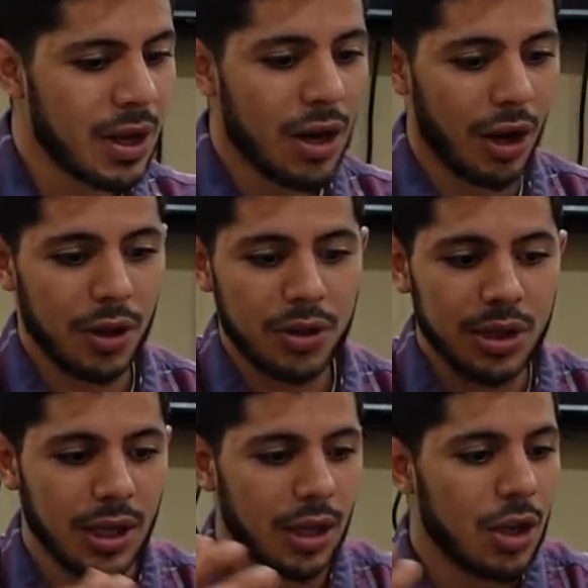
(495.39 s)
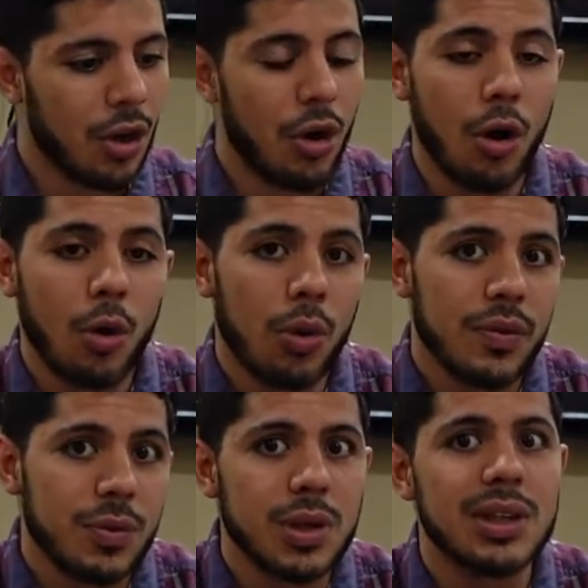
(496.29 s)
Another thing, know if
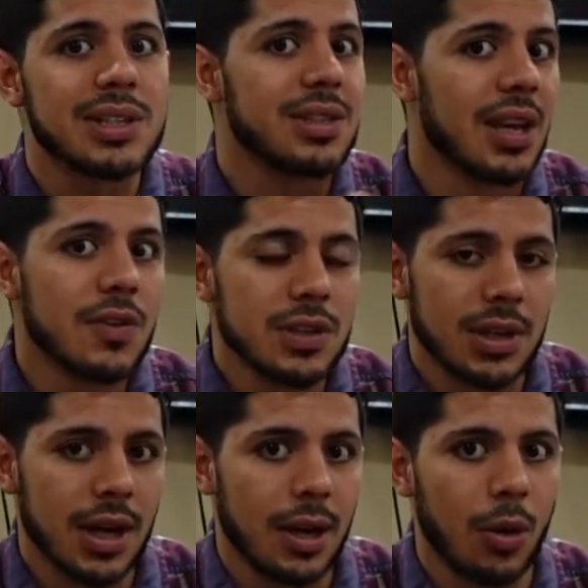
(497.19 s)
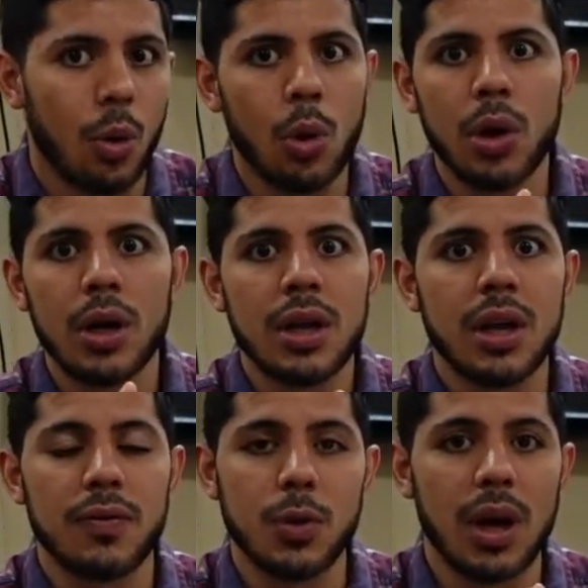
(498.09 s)
you need a savings account, or
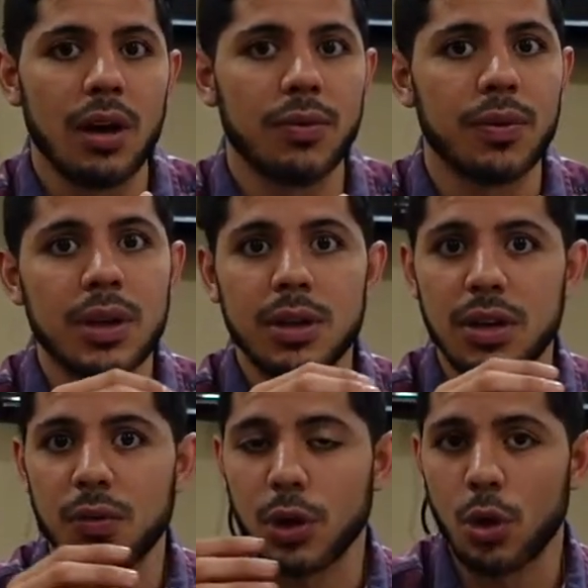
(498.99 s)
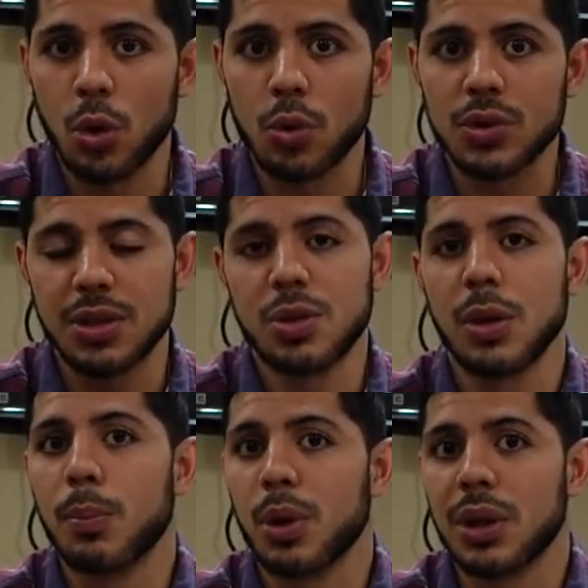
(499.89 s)
if you have different goals, and you can
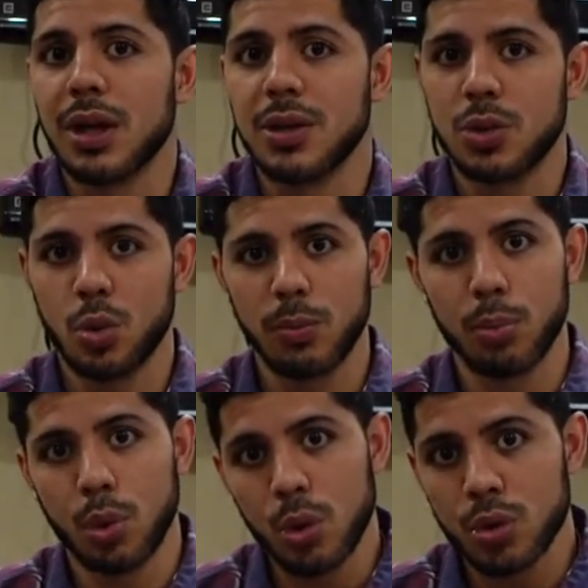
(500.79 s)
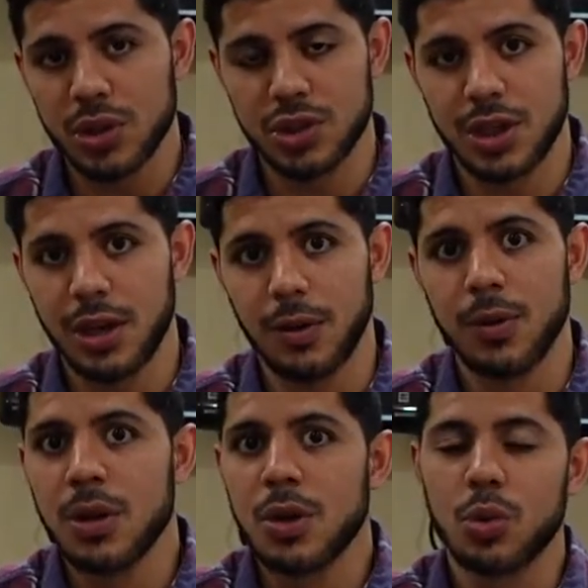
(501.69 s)
put that into a brokerage account,
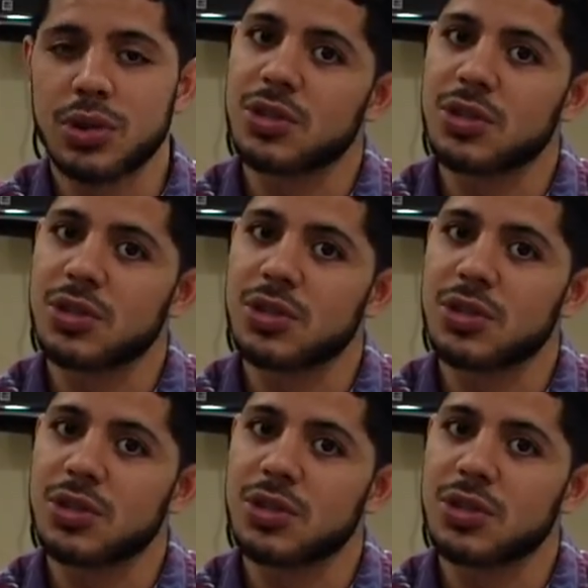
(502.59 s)
which is